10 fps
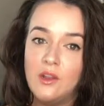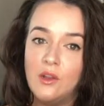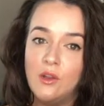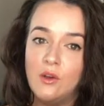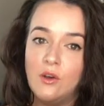
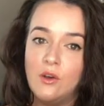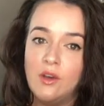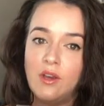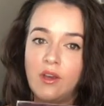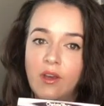
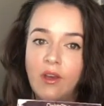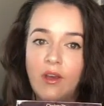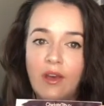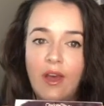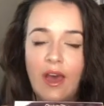Look
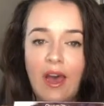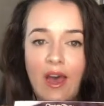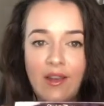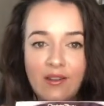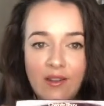
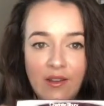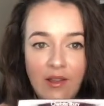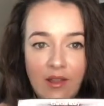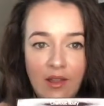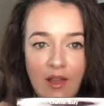at
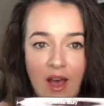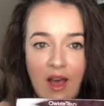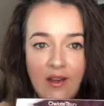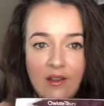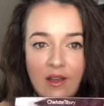
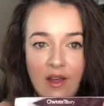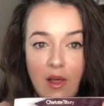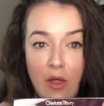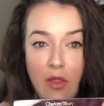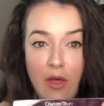that.
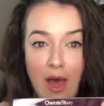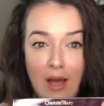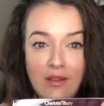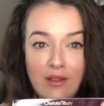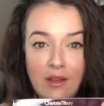
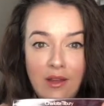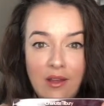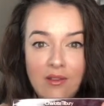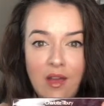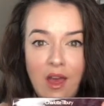That
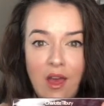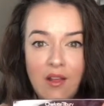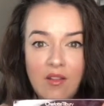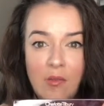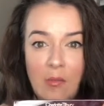is
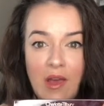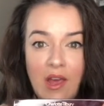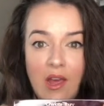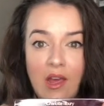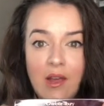
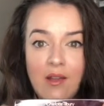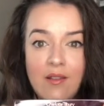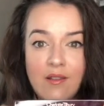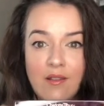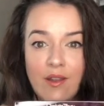
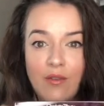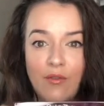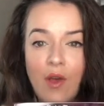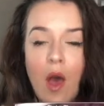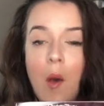expensive,
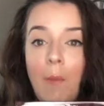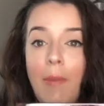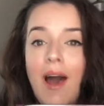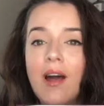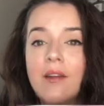
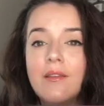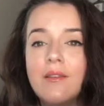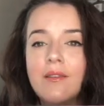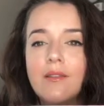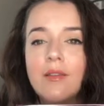but
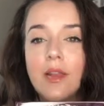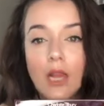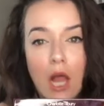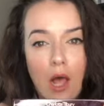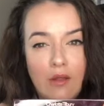
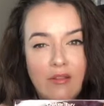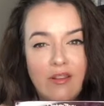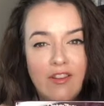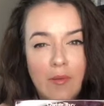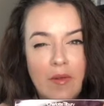luxe
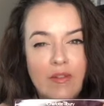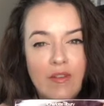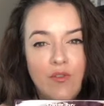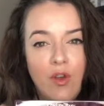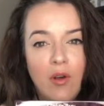
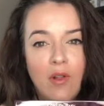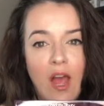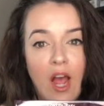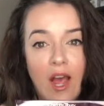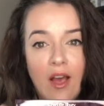expensive, not
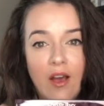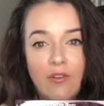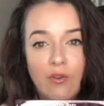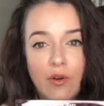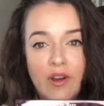like I can't
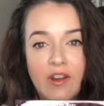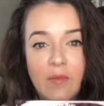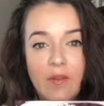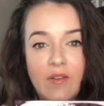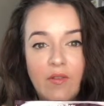afford it
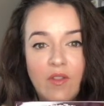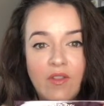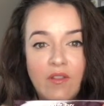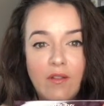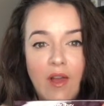expensive.
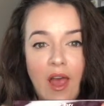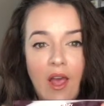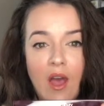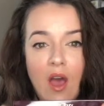This is like